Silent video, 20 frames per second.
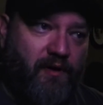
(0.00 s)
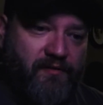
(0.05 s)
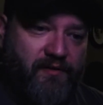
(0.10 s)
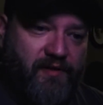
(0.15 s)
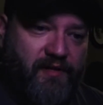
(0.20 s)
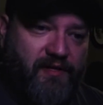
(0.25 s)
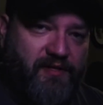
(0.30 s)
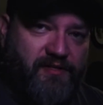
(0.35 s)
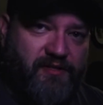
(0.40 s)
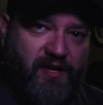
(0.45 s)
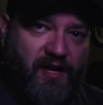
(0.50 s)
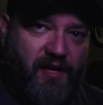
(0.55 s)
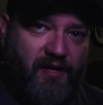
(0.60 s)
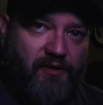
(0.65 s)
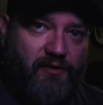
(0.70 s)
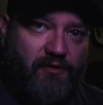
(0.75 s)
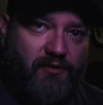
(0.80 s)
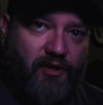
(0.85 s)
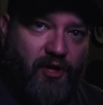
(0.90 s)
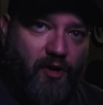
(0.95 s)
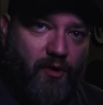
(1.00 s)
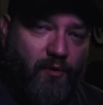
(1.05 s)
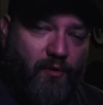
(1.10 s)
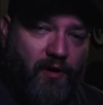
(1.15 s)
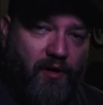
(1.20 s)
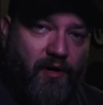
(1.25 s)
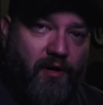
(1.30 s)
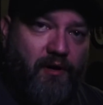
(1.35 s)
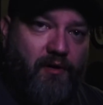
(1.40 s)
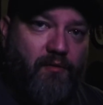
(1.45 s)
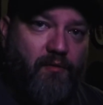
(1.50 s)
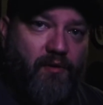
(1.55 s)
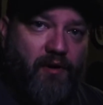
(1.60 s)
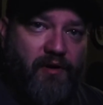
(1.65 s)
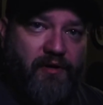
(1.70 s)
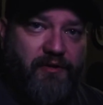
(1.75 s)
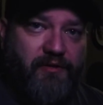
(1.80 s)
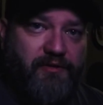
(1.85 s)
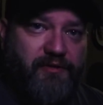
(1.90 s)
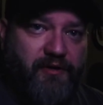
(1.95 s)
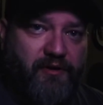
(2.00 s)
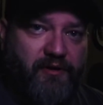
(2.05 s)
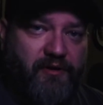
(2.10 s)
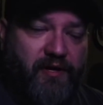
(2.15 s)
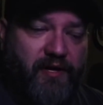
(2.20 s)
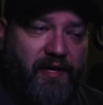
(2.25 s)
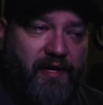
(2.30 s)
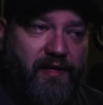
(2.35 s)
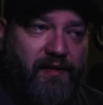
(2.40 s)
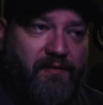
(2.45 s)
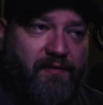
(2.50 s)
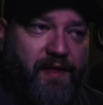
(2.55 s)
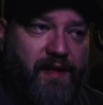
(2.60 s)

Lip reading: the engine idle lower while you're turning it.